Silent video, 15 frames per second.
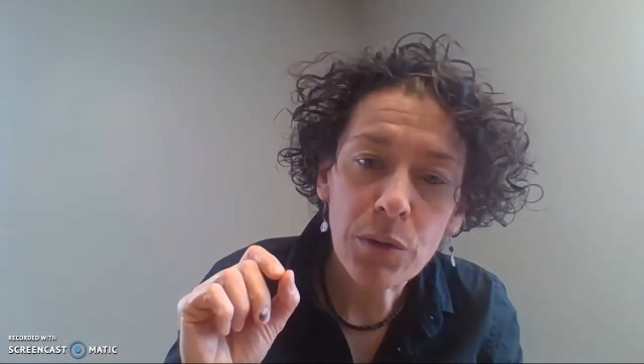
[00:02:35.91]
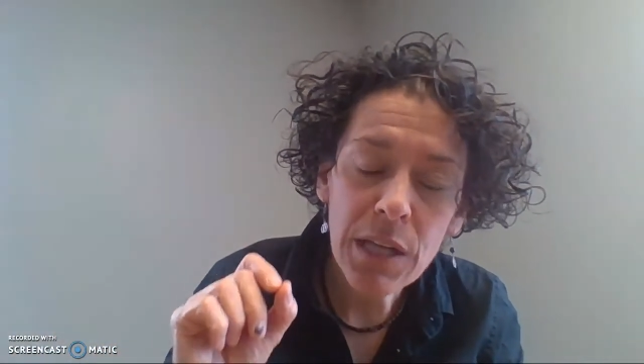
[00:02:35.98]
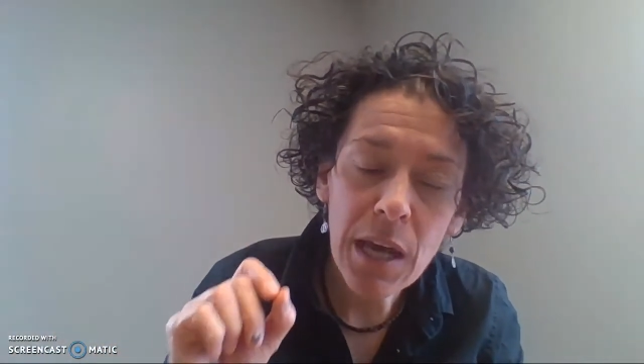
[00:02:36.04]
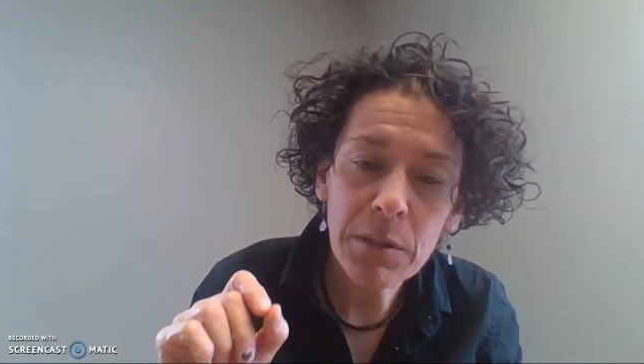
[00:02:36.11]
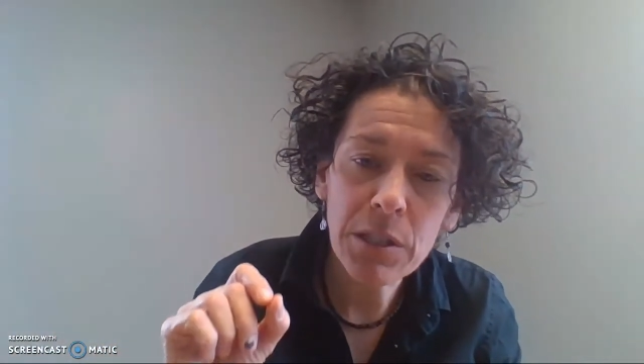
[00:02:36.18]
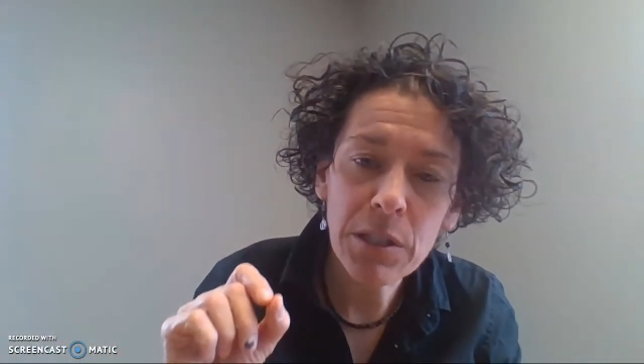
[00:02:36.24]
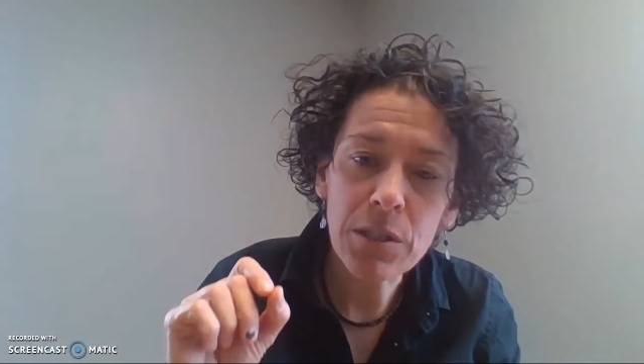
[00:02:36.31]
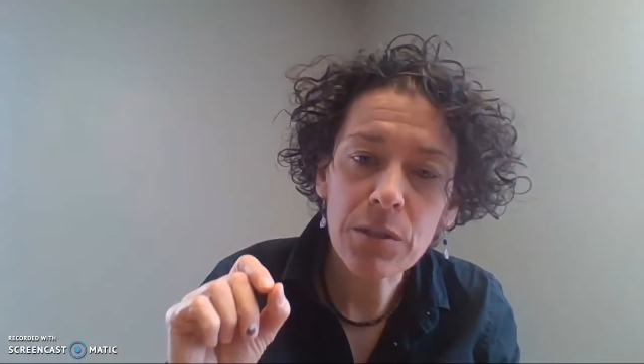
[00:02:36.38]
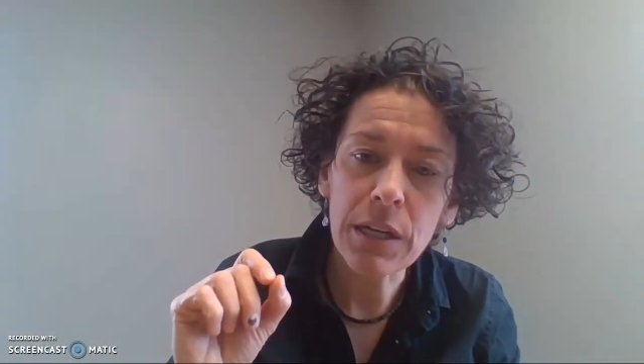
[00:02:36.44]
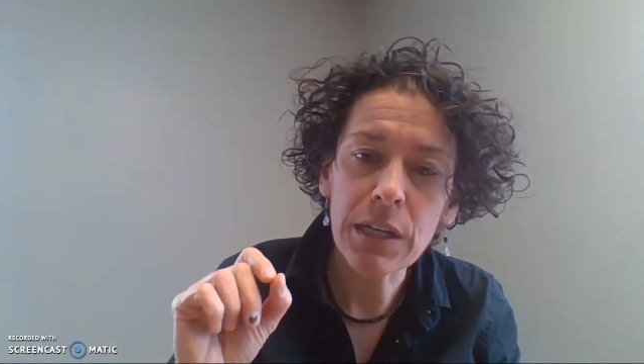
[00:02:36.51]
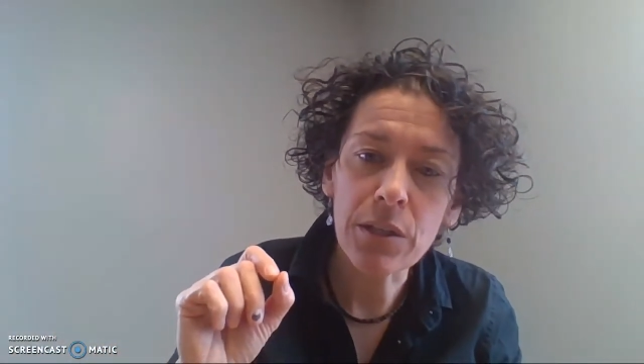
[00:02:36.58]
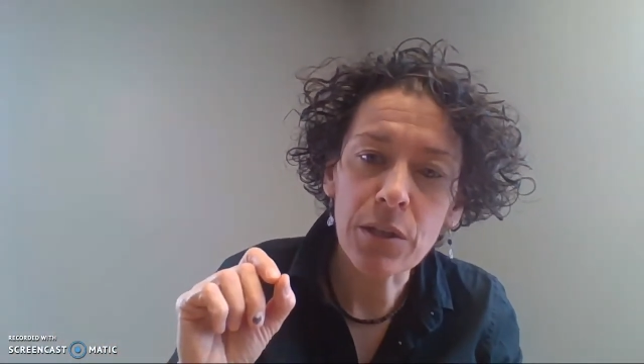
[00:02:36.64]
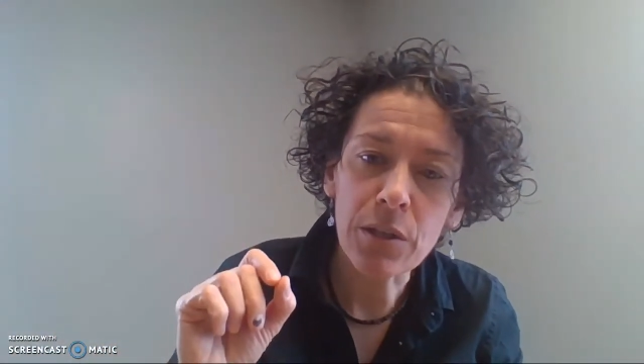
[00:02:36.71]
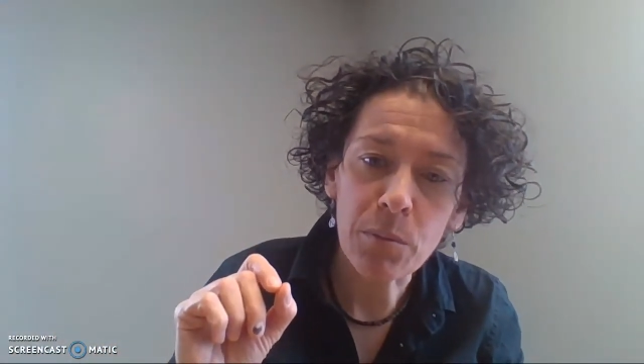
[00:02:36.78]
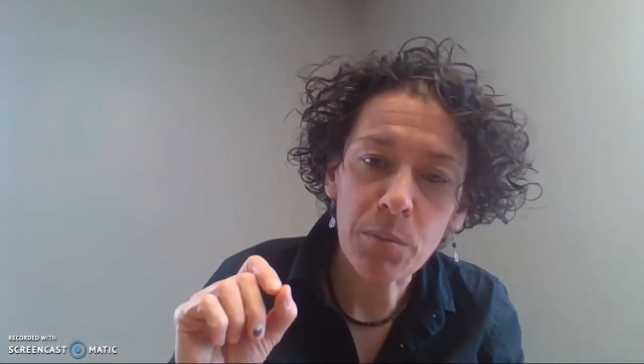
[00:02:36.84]

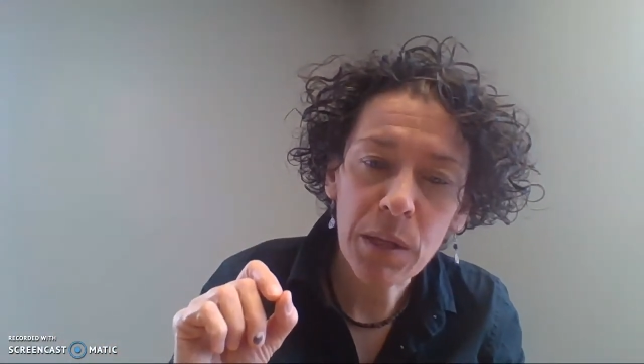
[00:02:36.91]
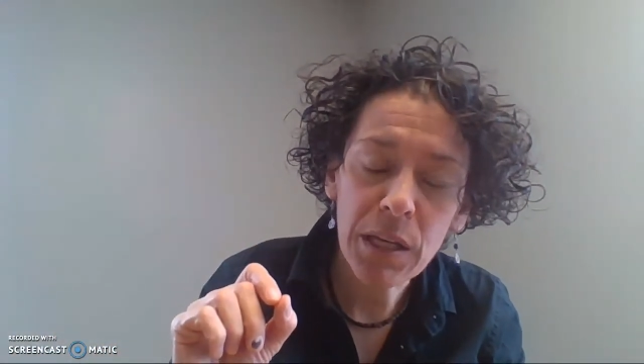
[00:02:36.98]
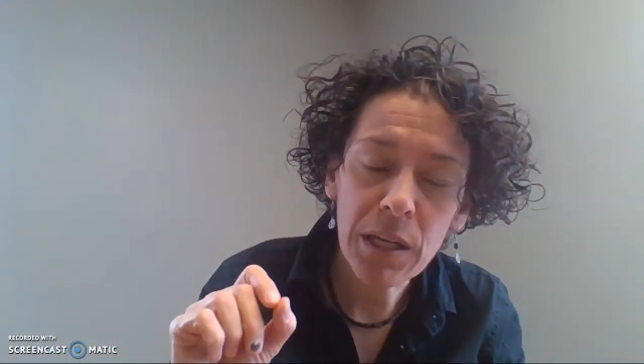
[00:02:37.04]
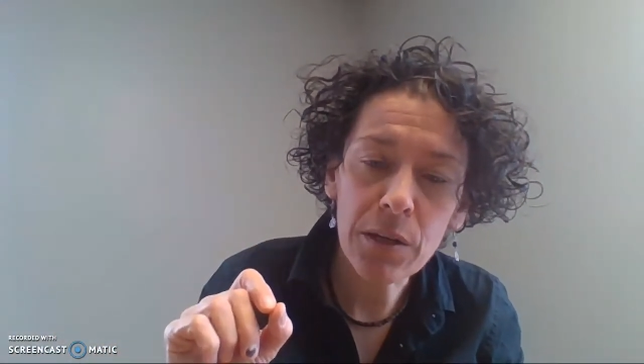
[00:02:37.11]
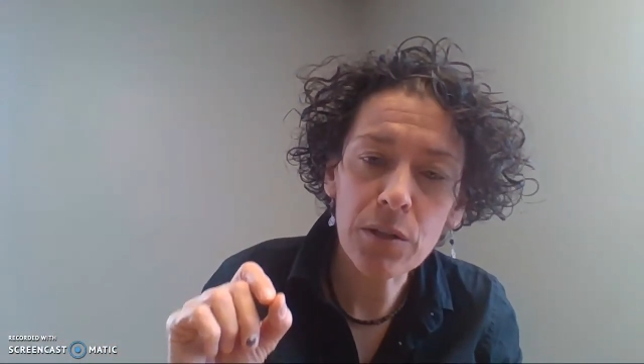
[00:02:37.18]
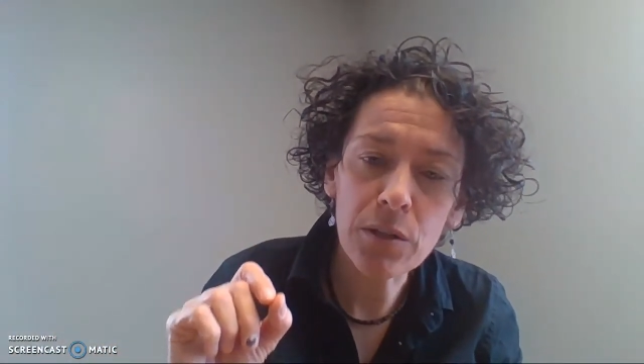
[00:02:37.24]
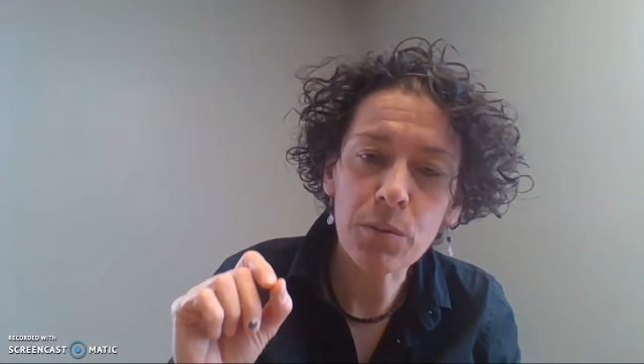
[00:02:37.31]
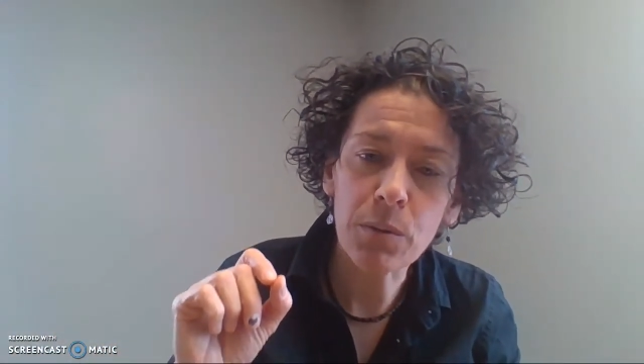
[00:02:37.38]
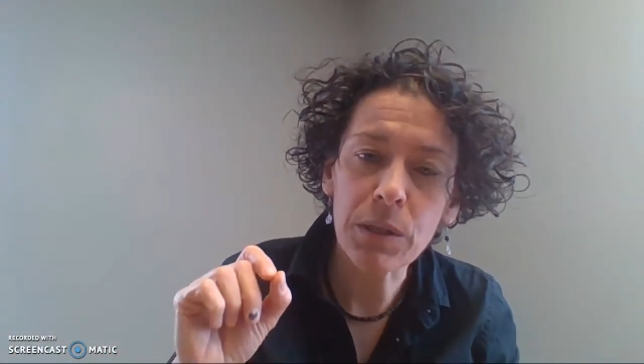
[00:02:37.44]
demonstrate to your peers,